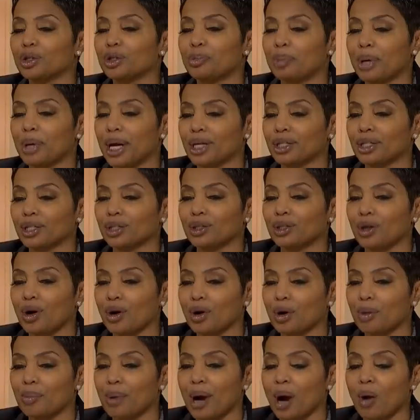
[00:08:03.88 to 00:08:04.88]
the page and
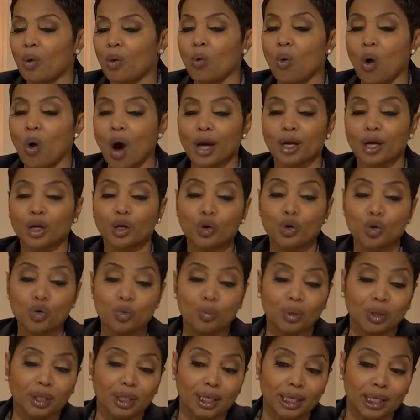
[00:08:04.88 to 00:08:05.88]
talk about why you
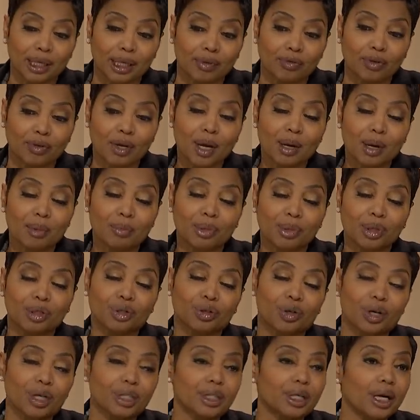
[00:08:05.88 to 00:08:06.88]
believe
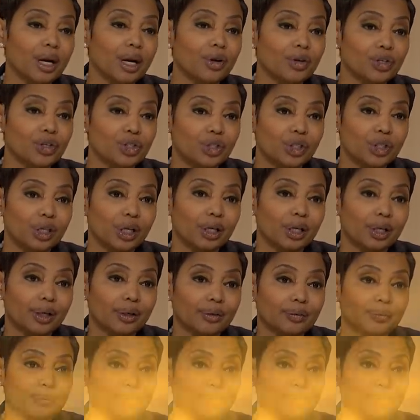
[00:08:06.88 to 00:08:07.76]
Mr. Adair is cheating.